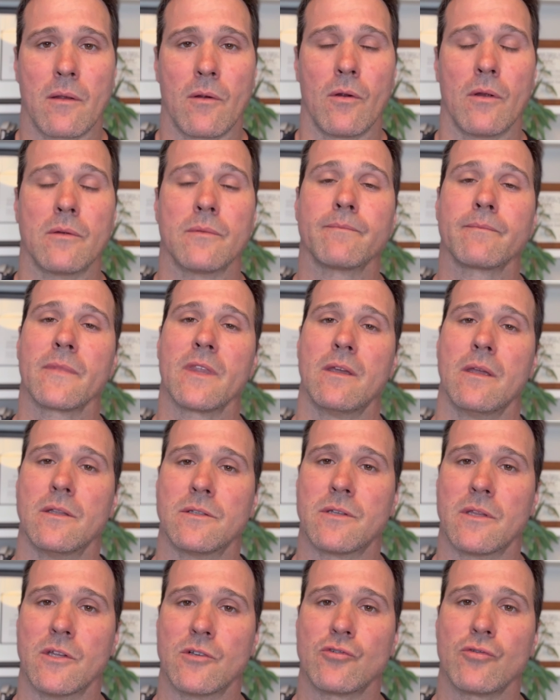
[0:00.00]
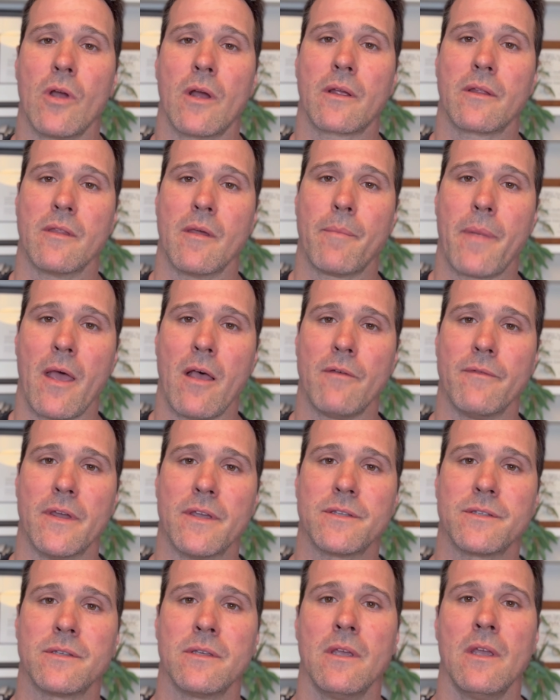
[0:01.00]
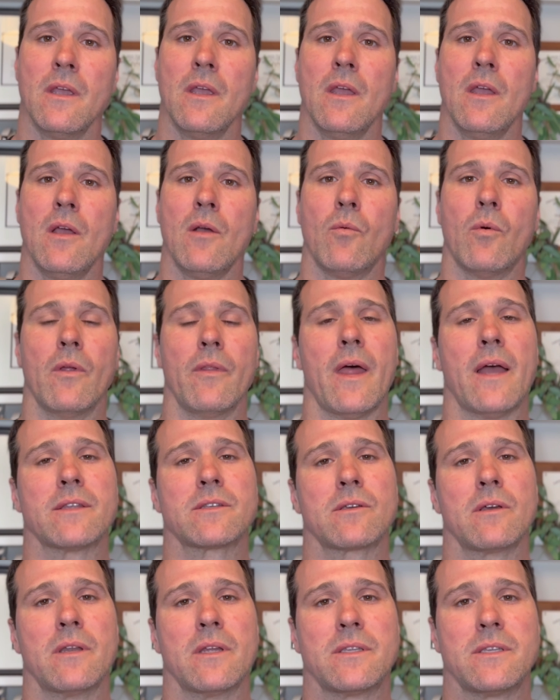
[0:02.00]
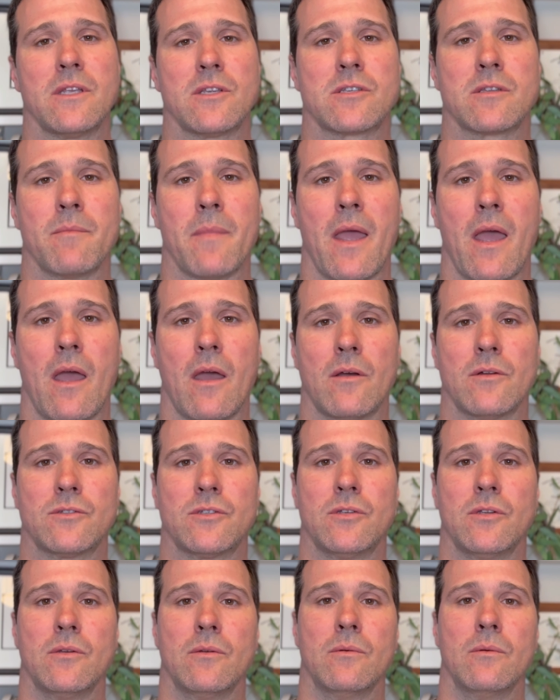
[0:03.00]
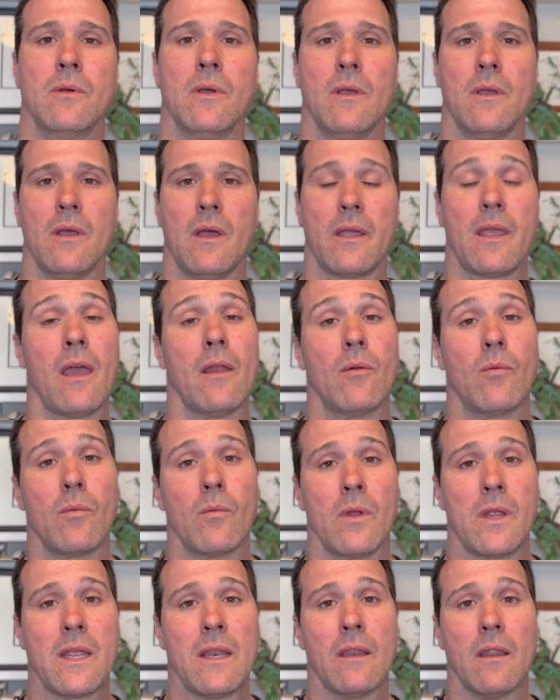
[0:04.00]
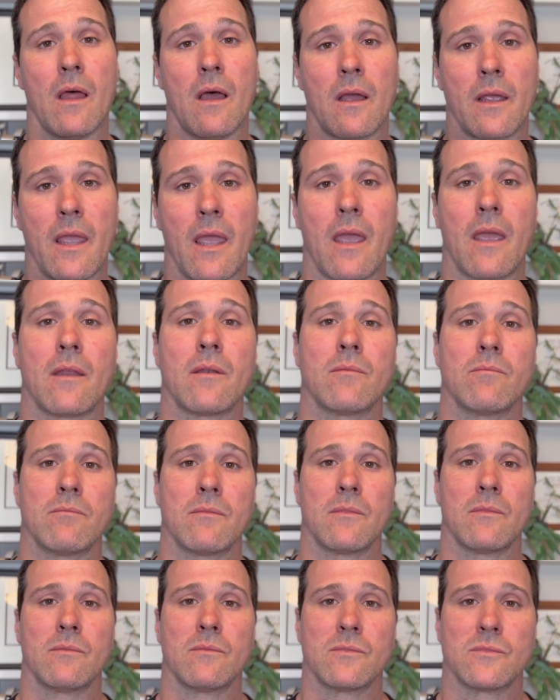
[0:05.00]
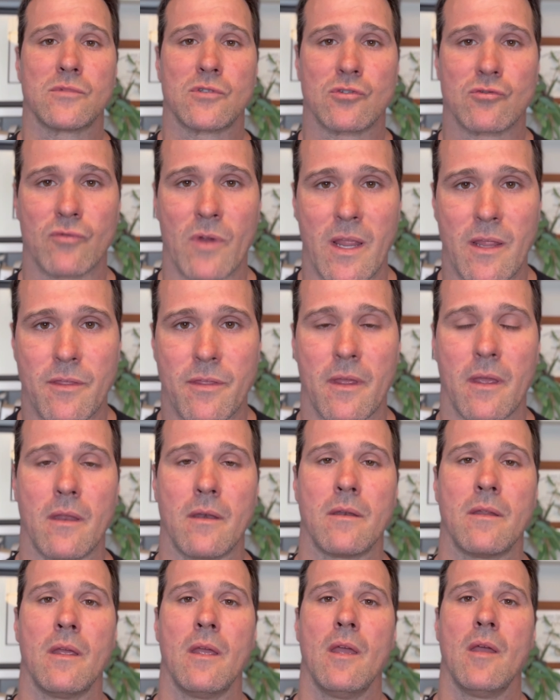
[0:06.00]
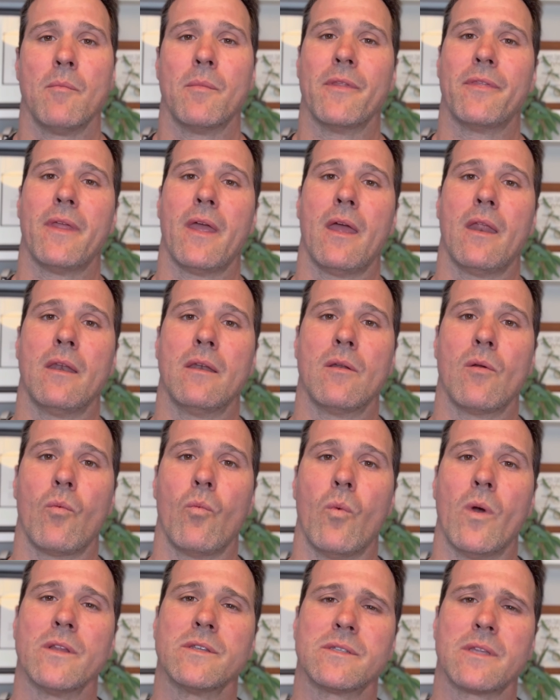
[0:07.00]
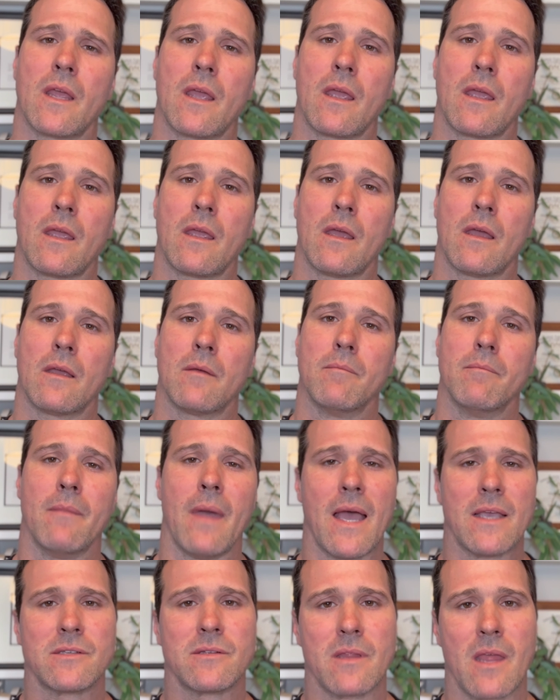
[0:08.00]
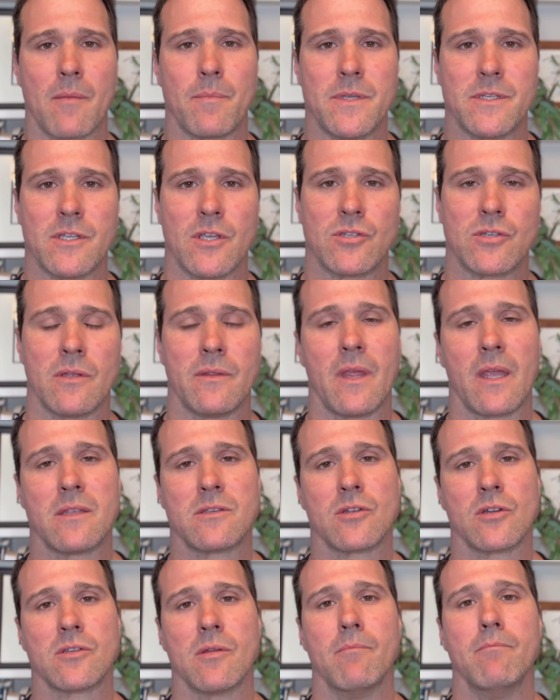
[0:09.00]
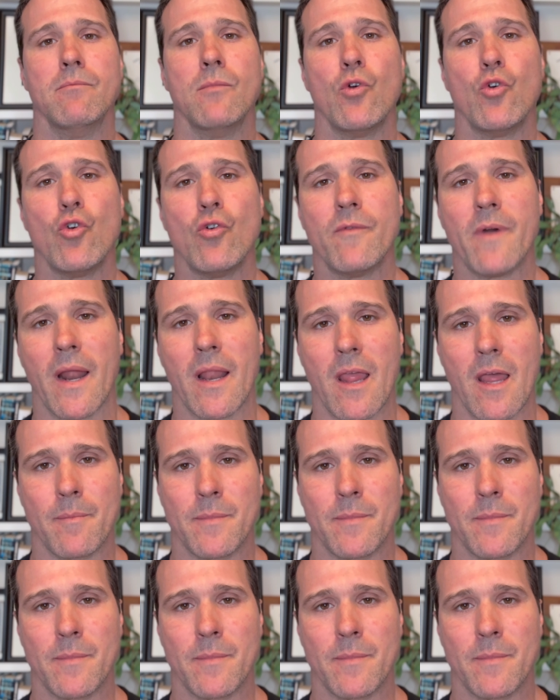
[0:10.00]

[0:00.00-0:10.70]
or into the trunk and the pelvis. Well, that's going to teach them how to, again, elongate, strengthen, but then once they master that position, they start to move out of that